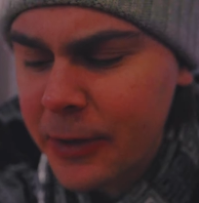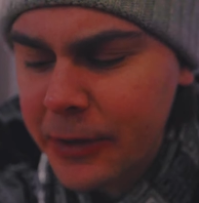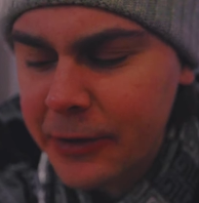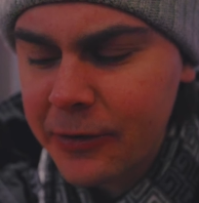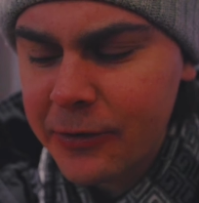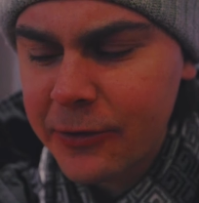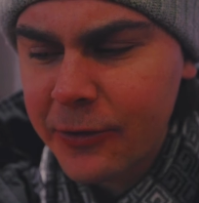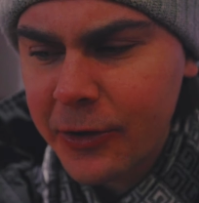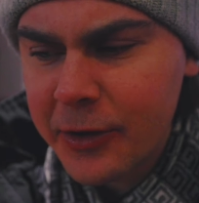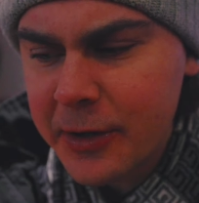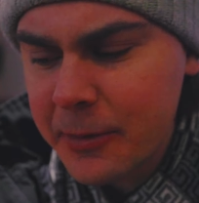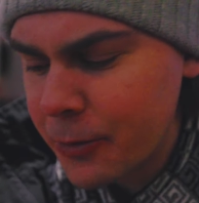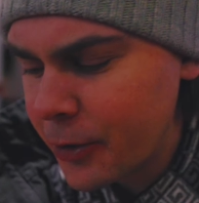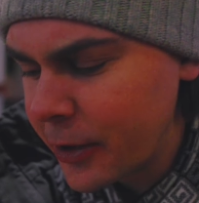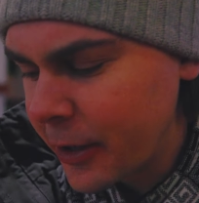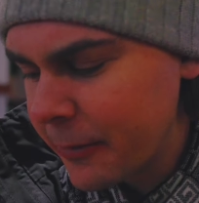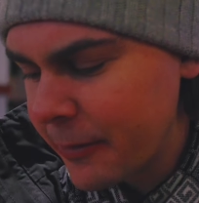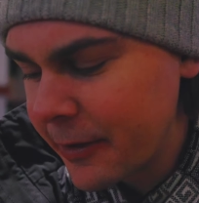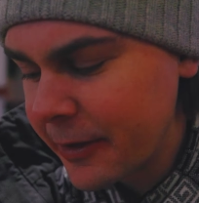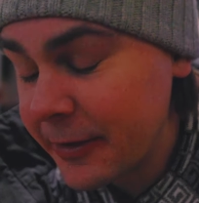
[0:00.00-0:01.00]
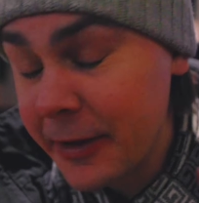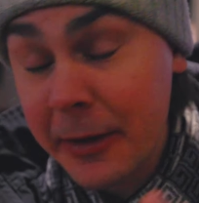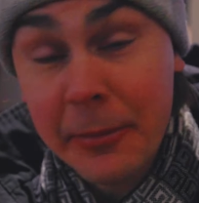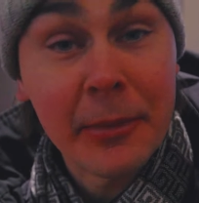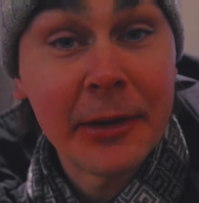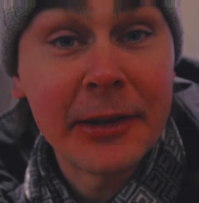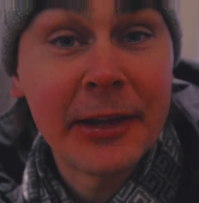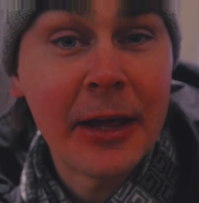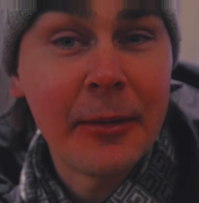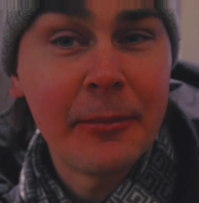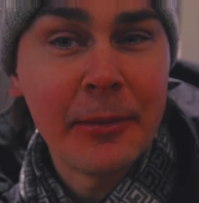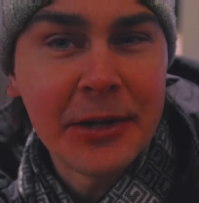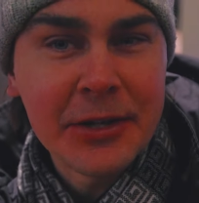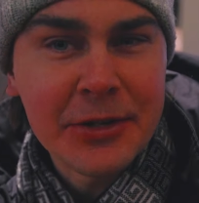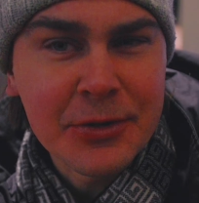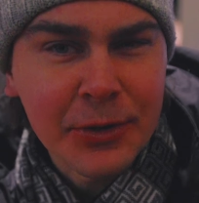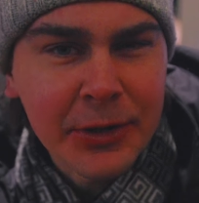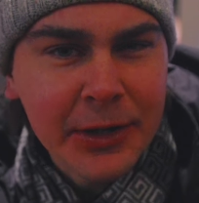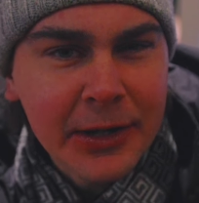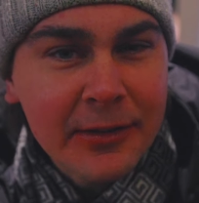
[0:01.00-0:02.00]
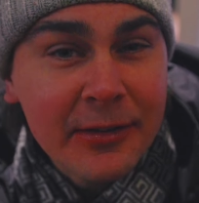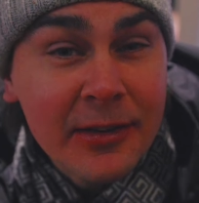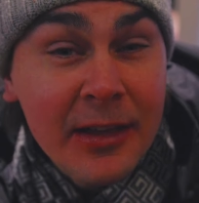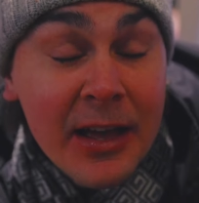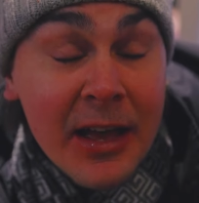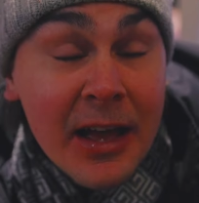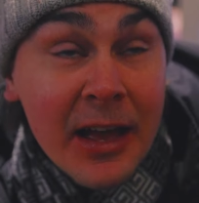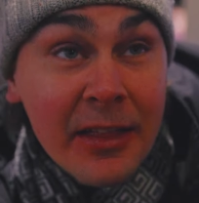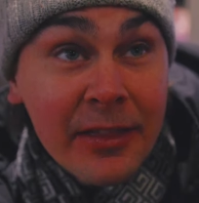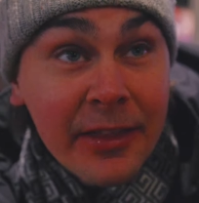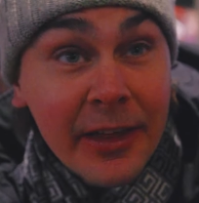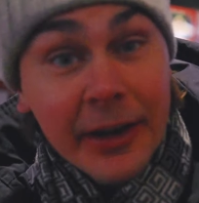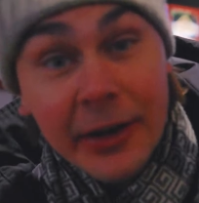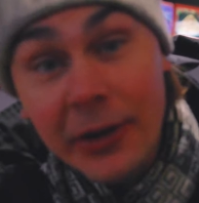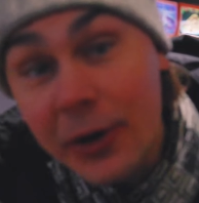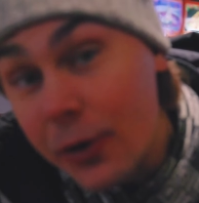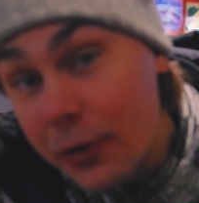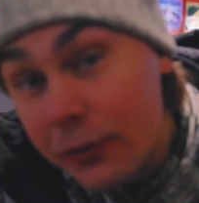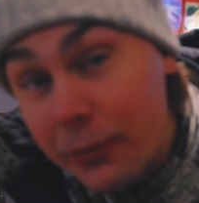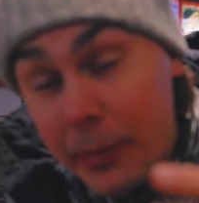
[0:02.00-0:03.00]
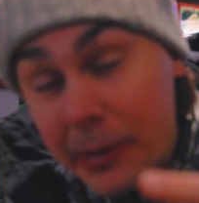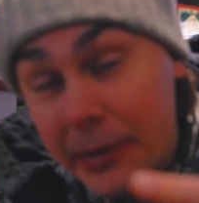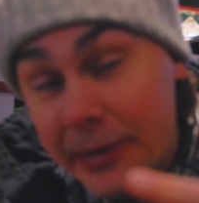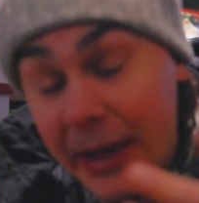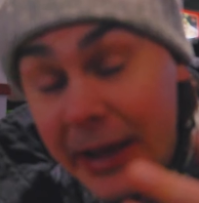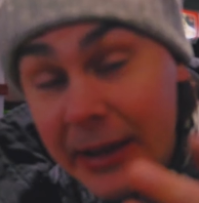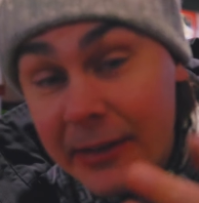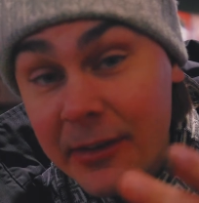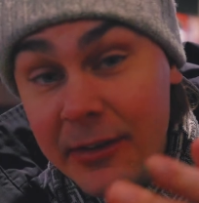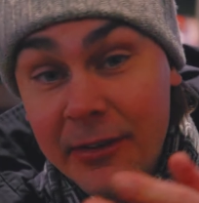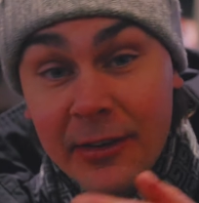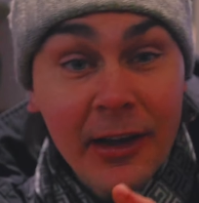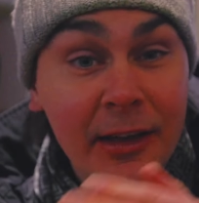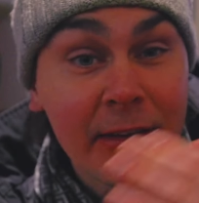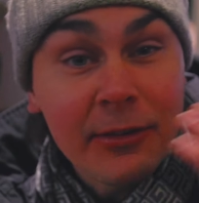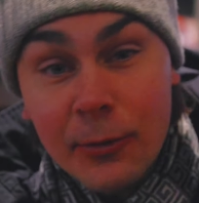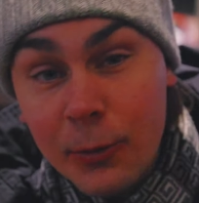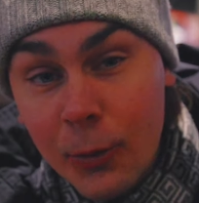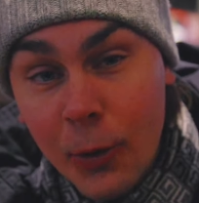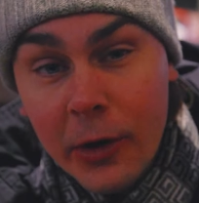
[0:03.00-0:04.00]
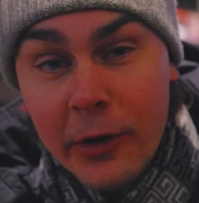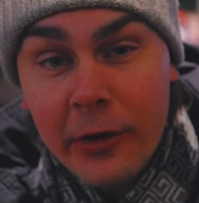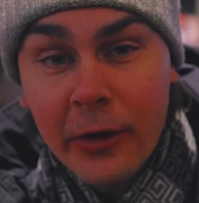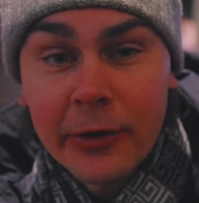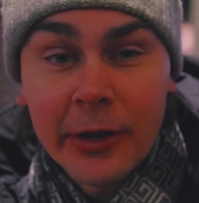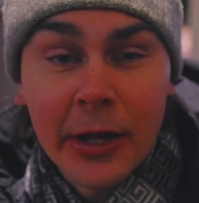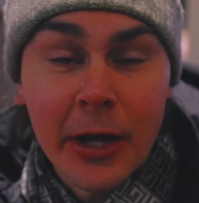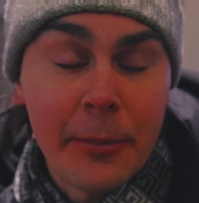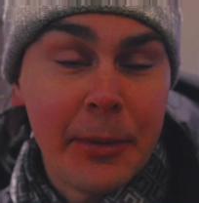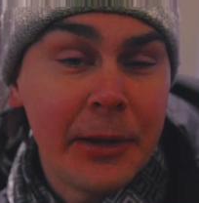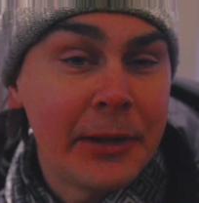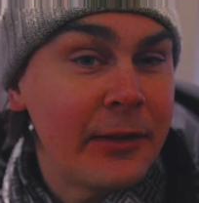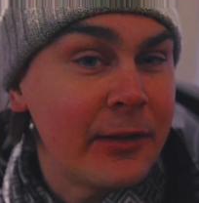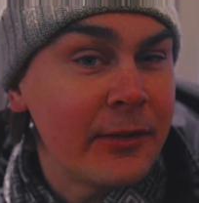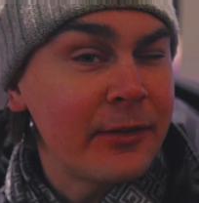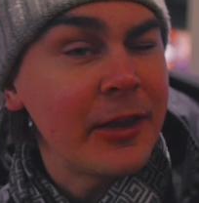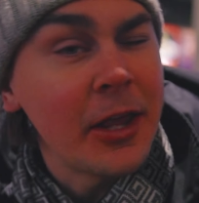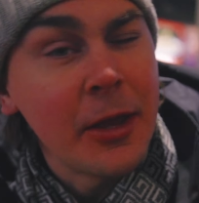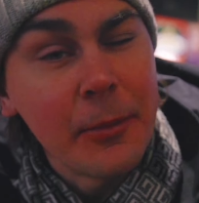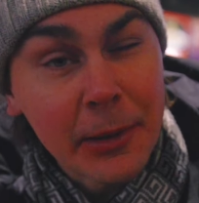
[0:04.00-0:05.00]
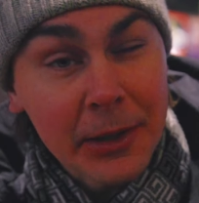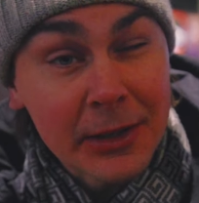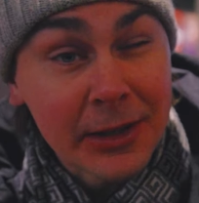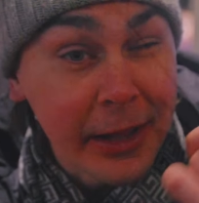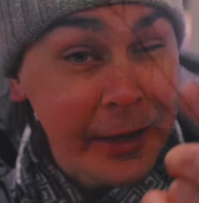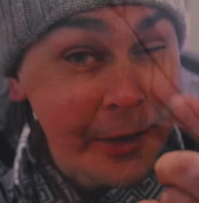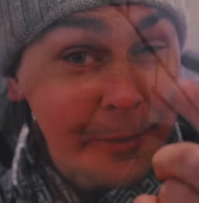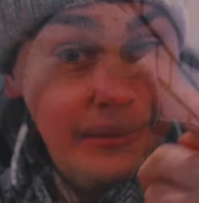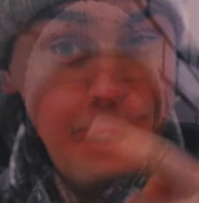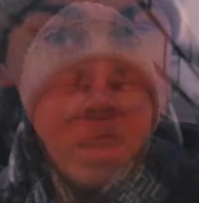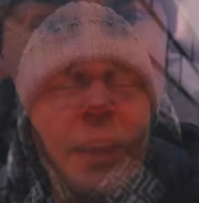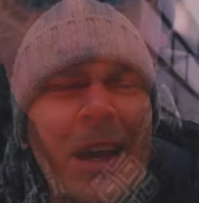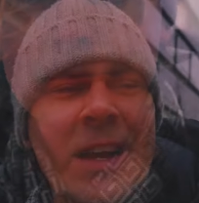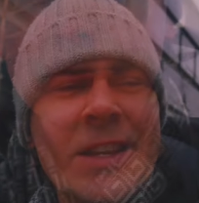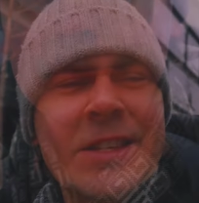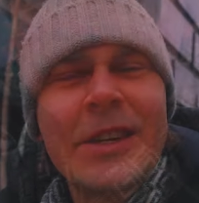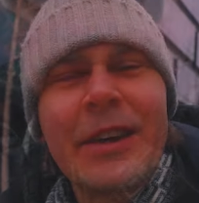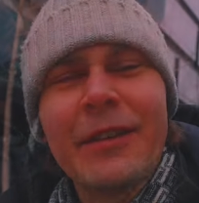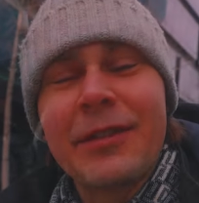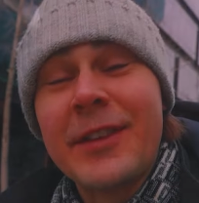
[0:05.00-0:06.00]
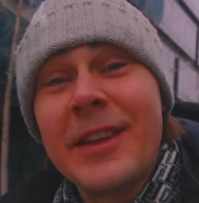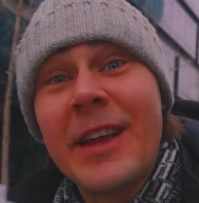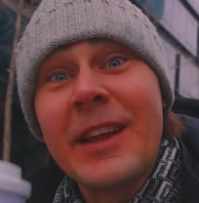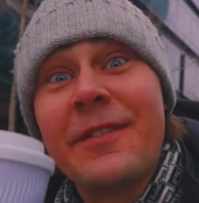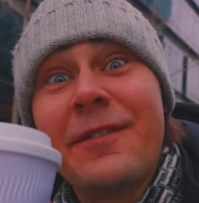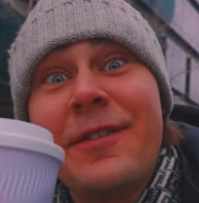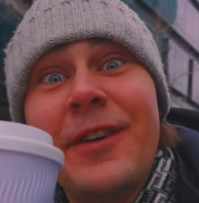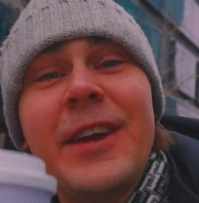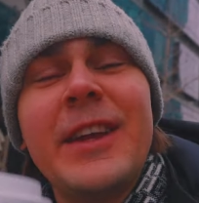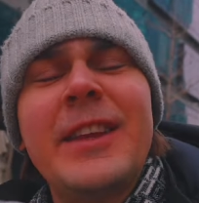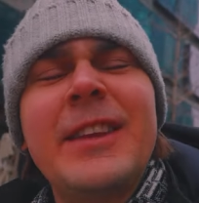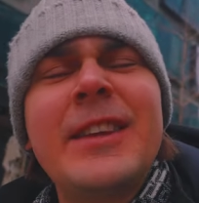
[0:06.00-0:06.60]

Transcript: way to start the morning. I'm gonna take my time, enjoy this, then go a bit exercise, walk around a little bit, and see you a bit later. Yes, after that very